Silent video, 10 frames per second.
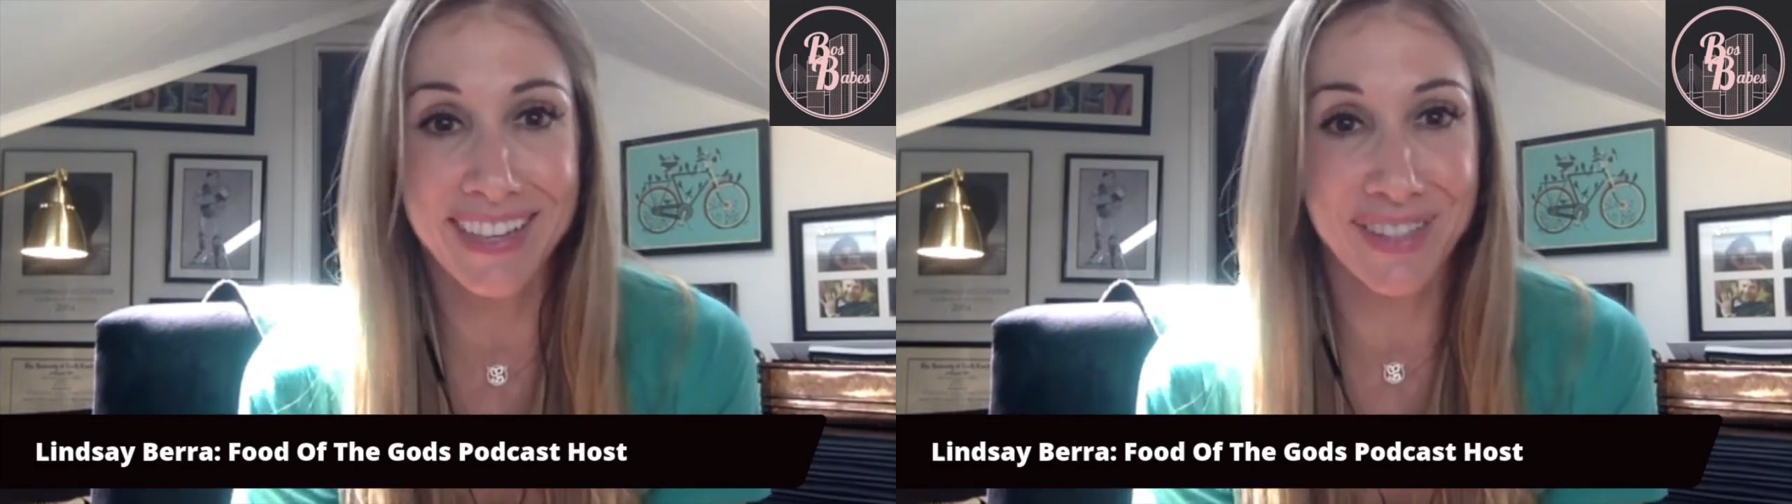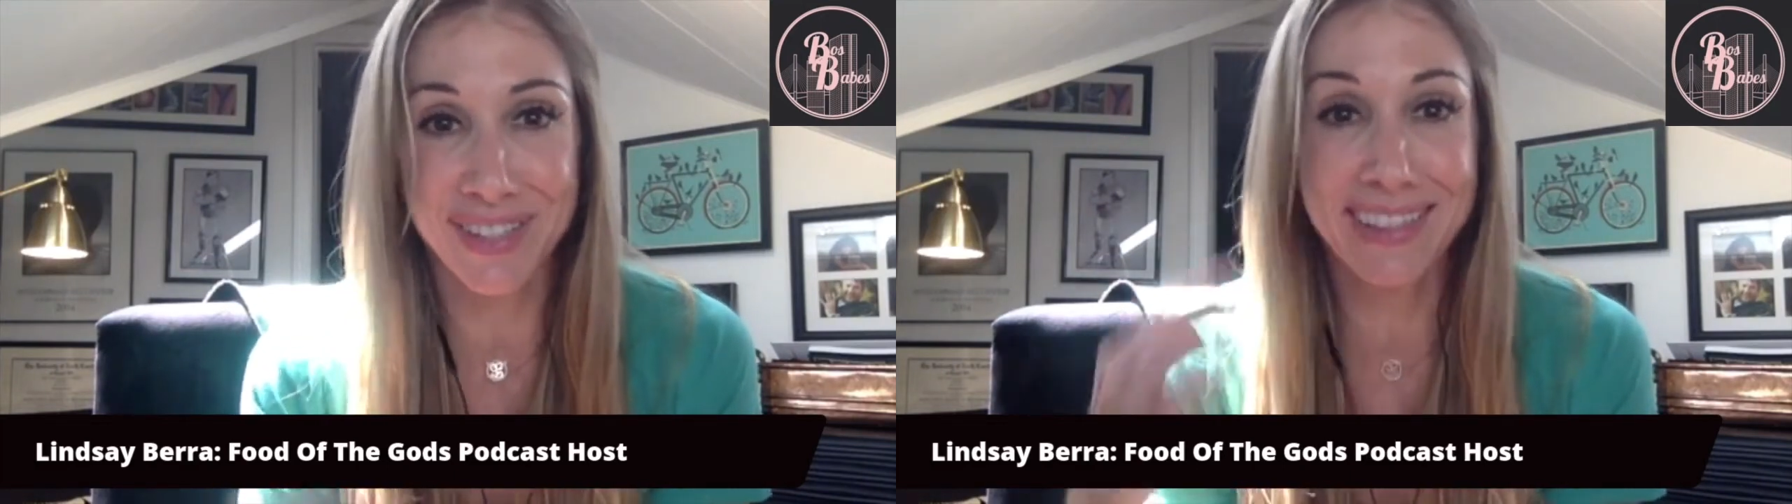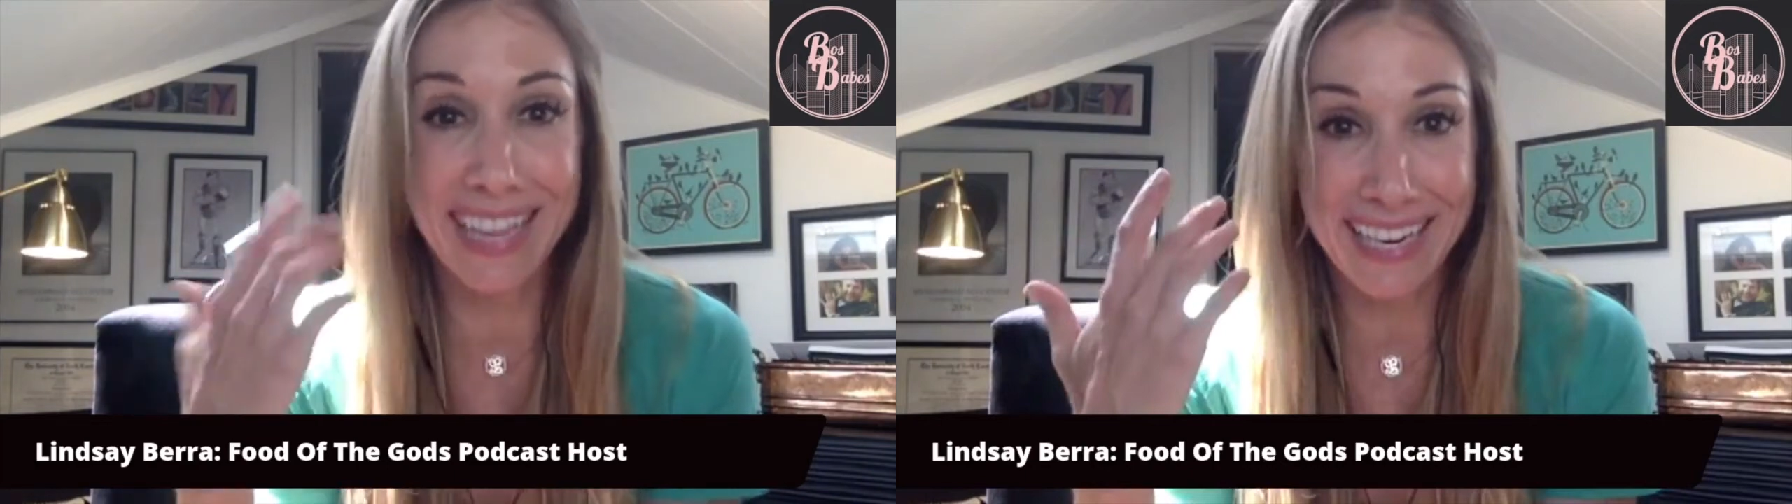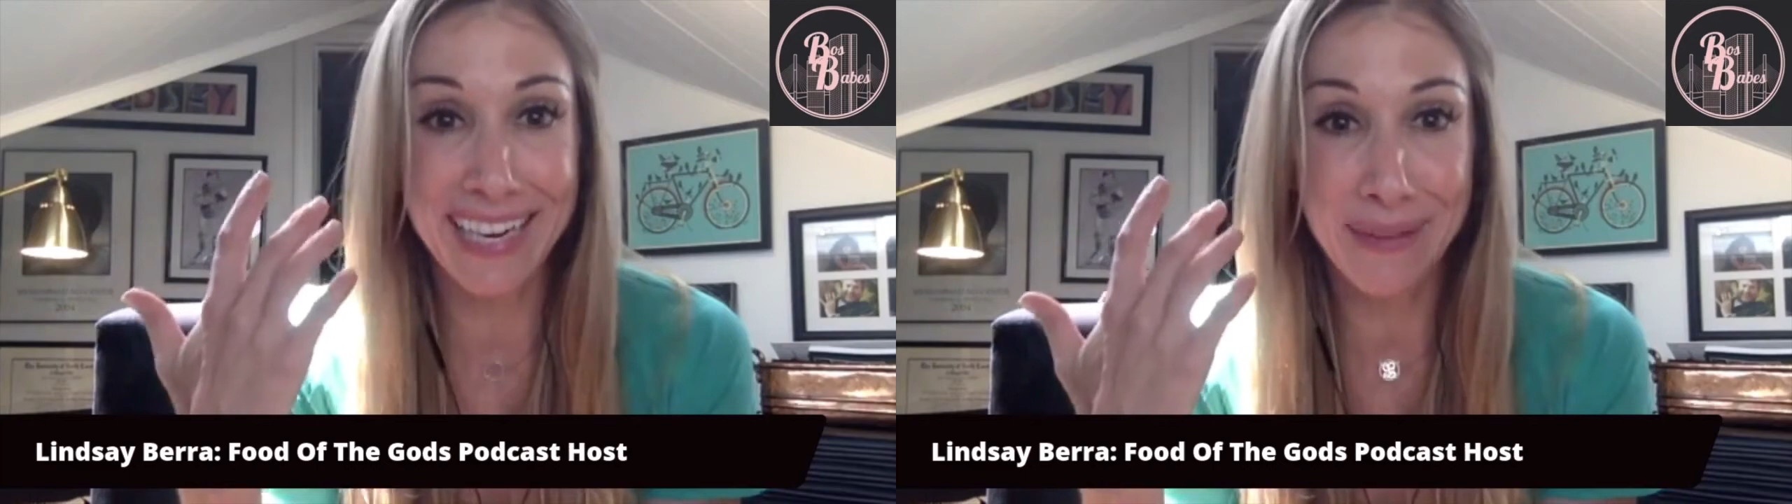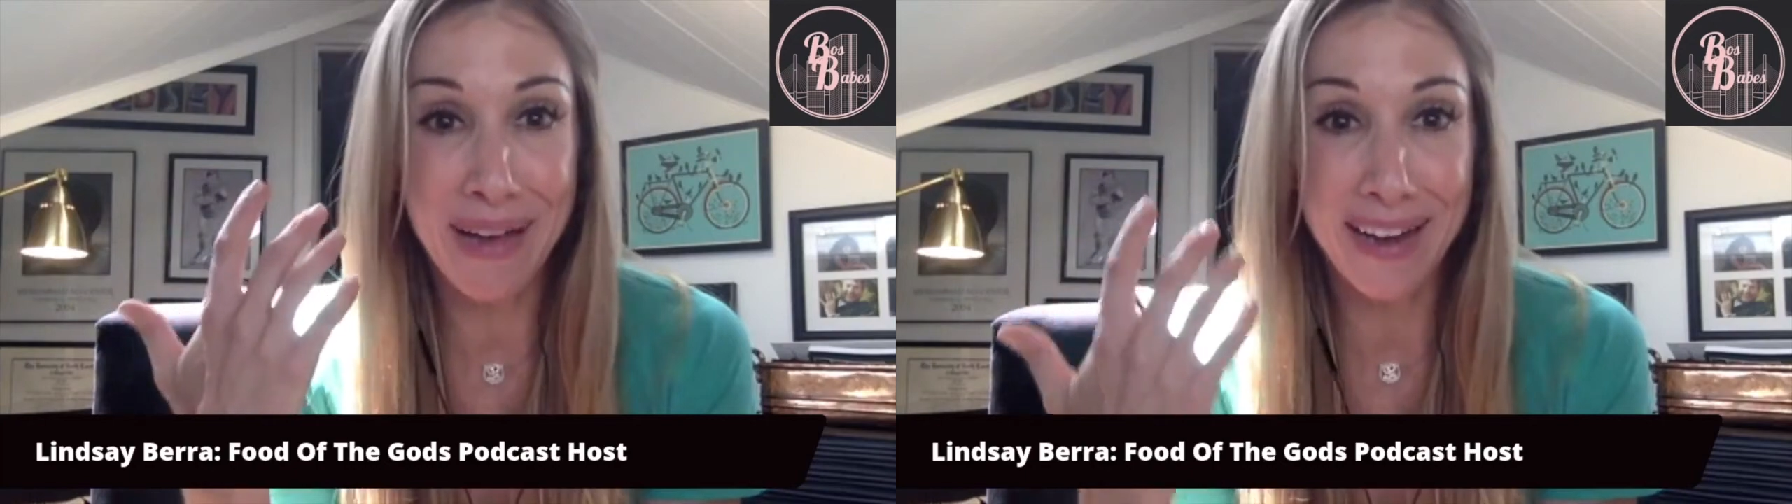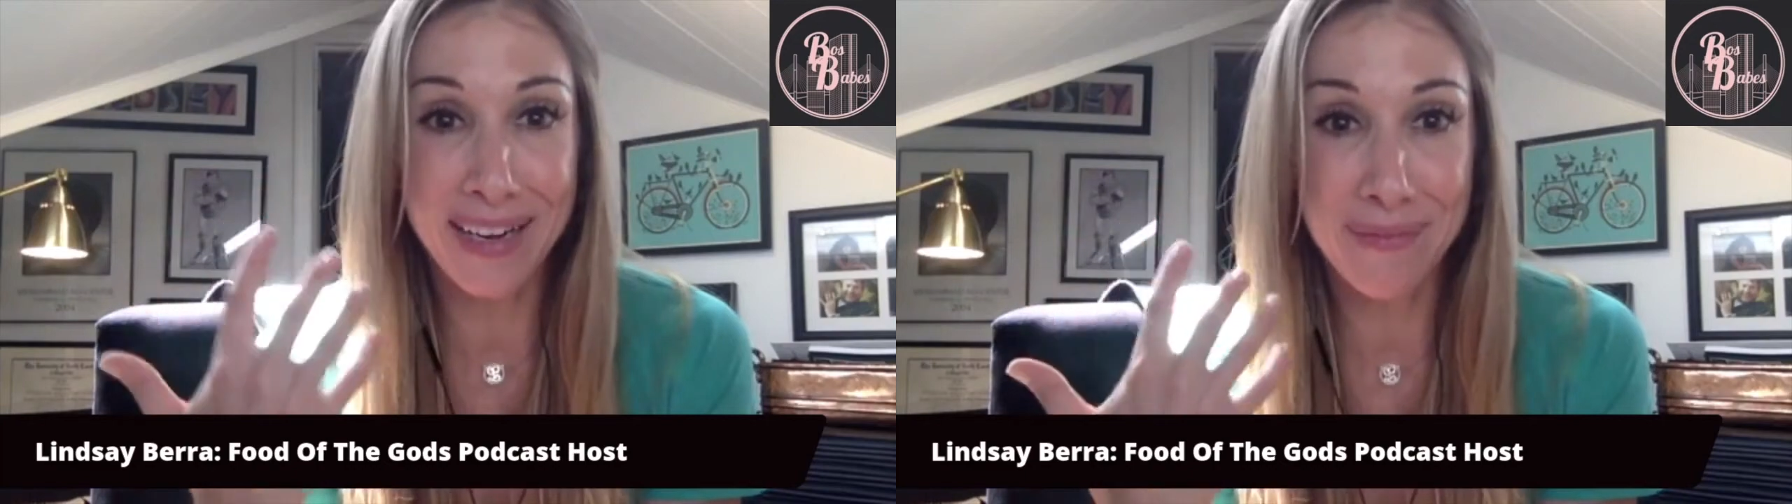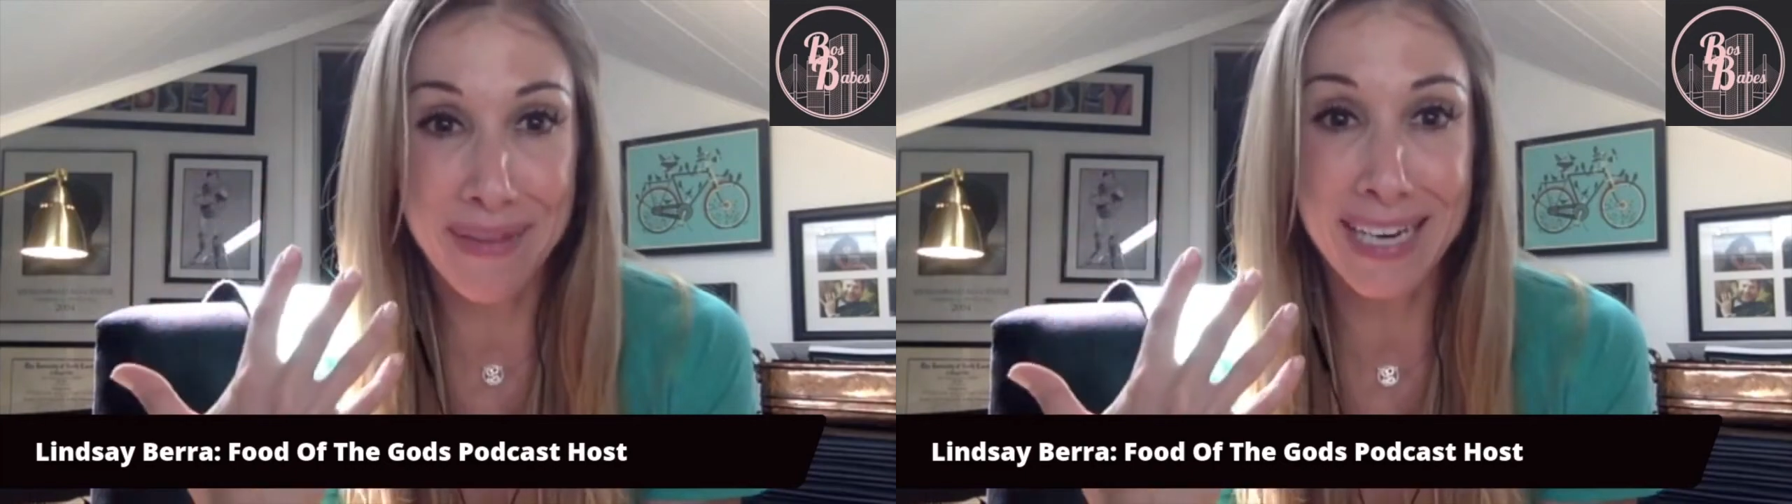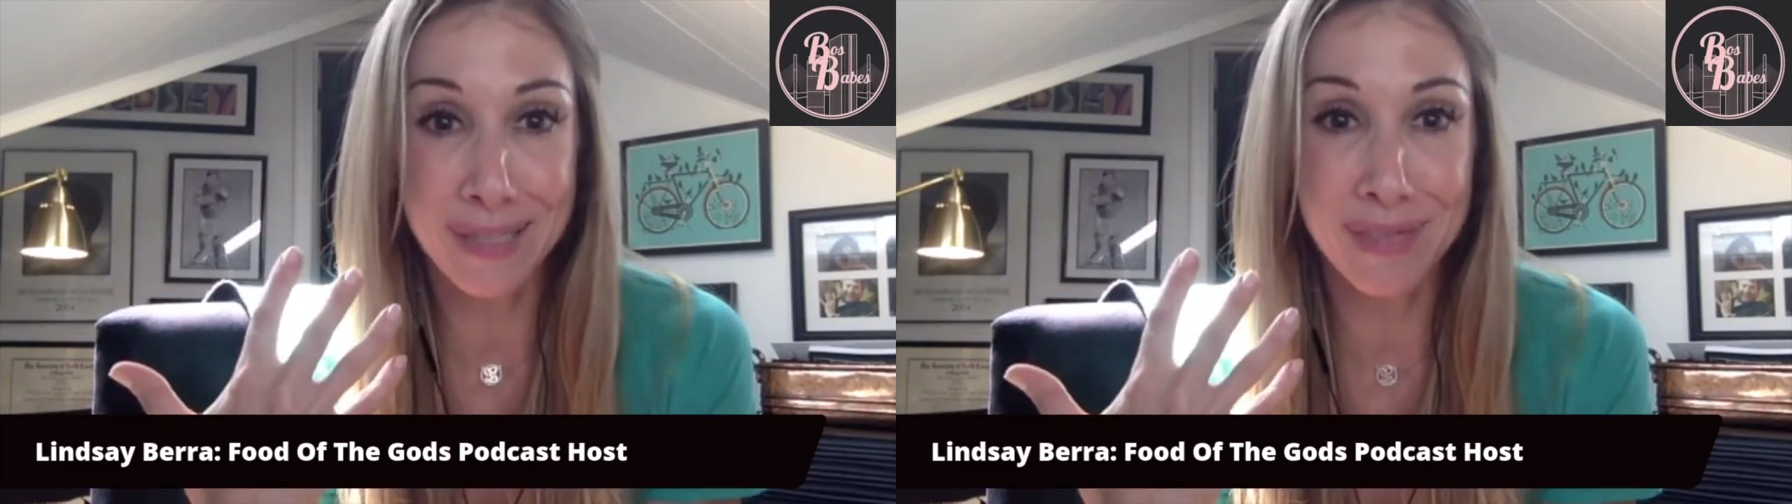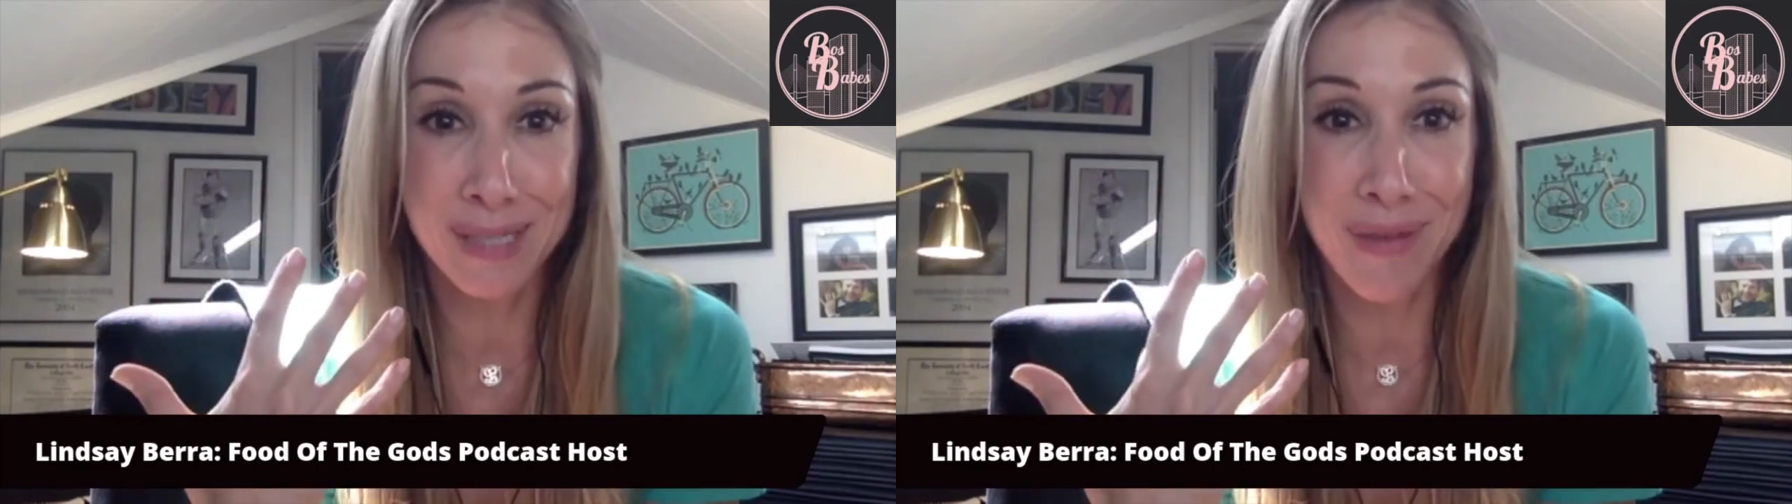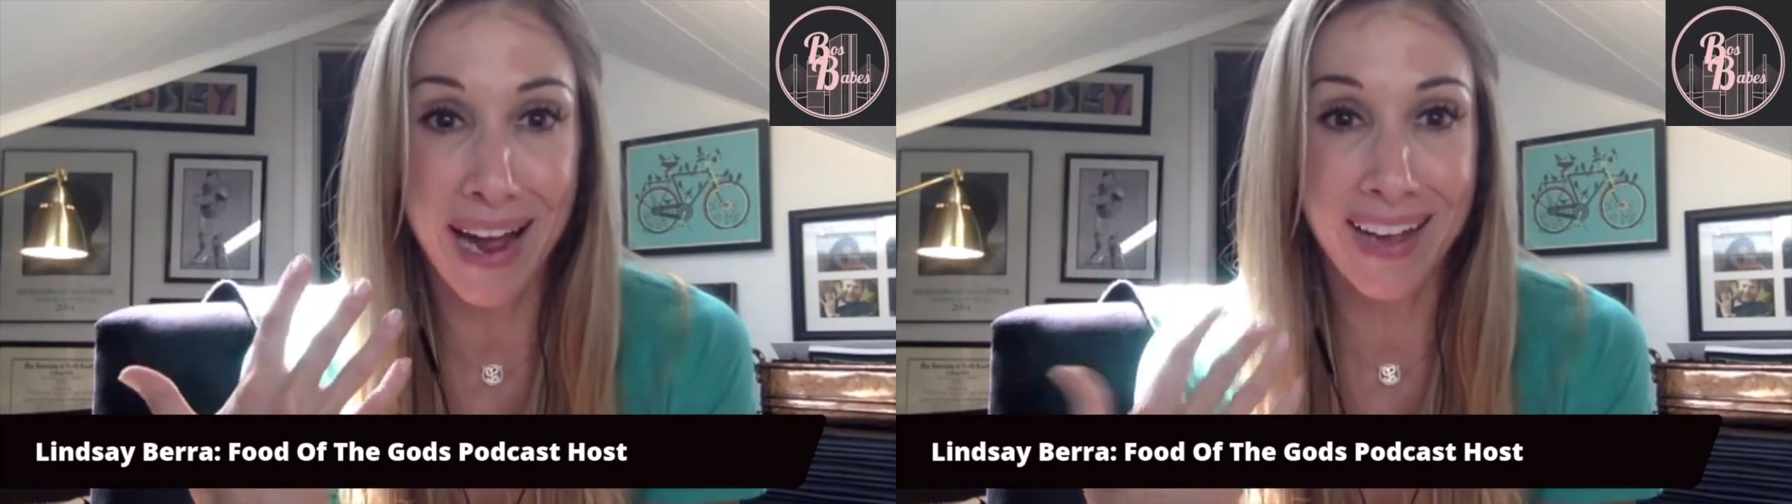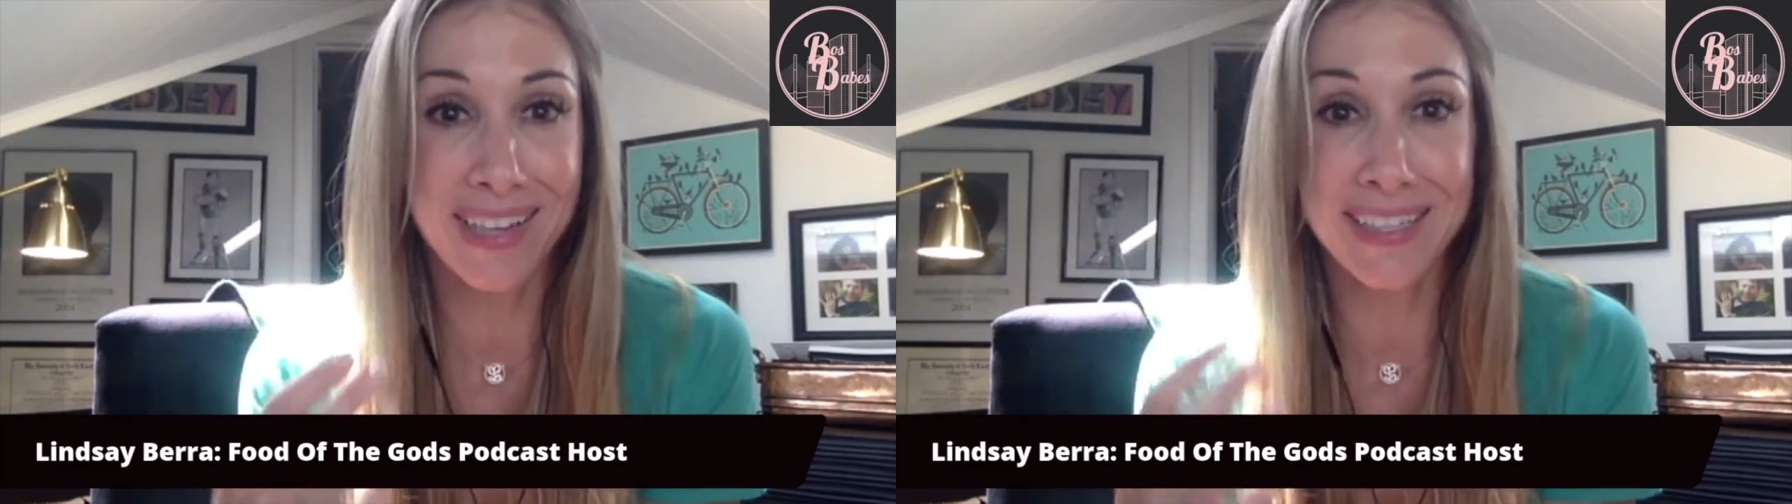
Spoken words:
Just thinking about it makes me smile.